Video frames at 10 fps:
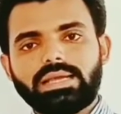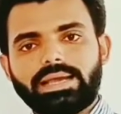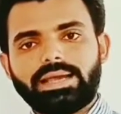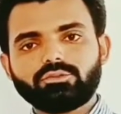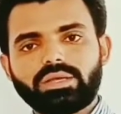
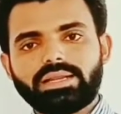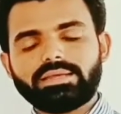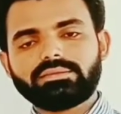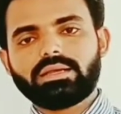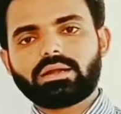as well
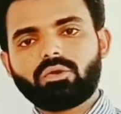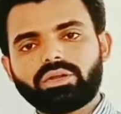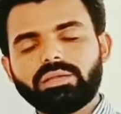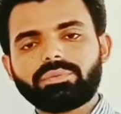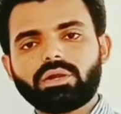as the
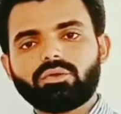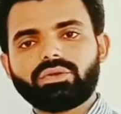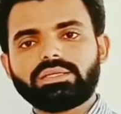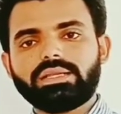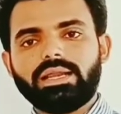accounting
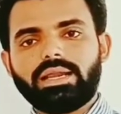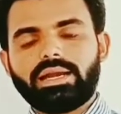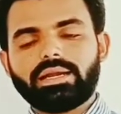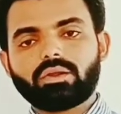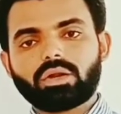profit
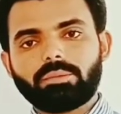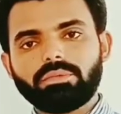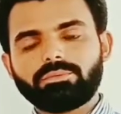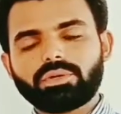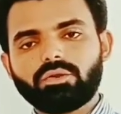and
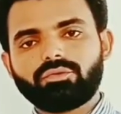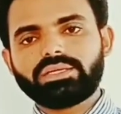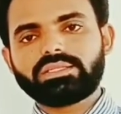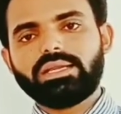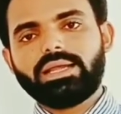economic
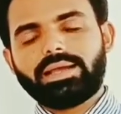profit,